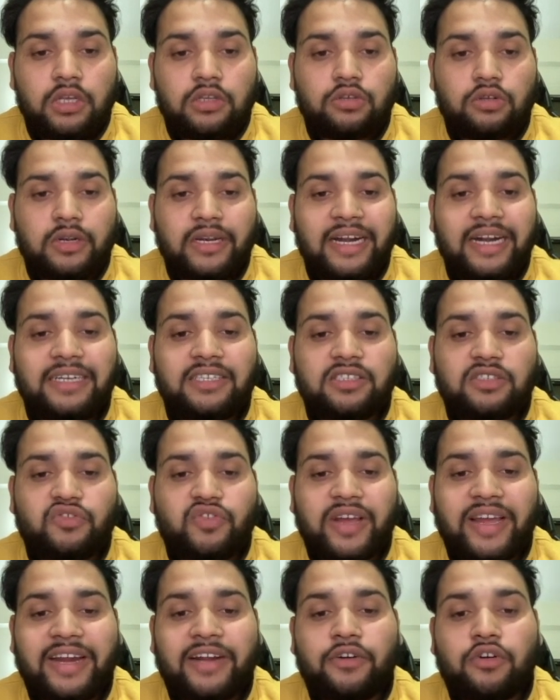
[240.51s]
So let's
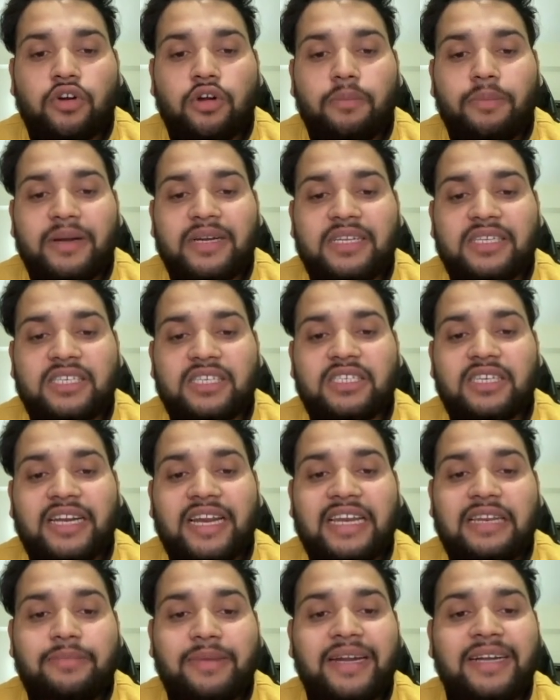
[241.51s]
drag and drop a decision
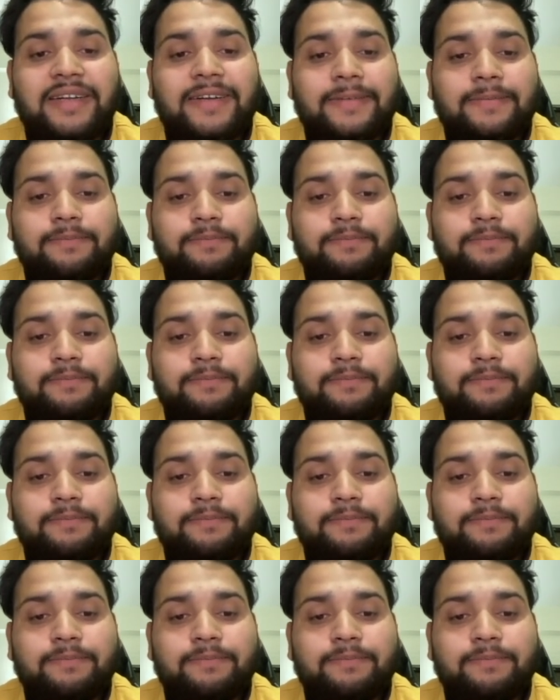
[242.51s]
element.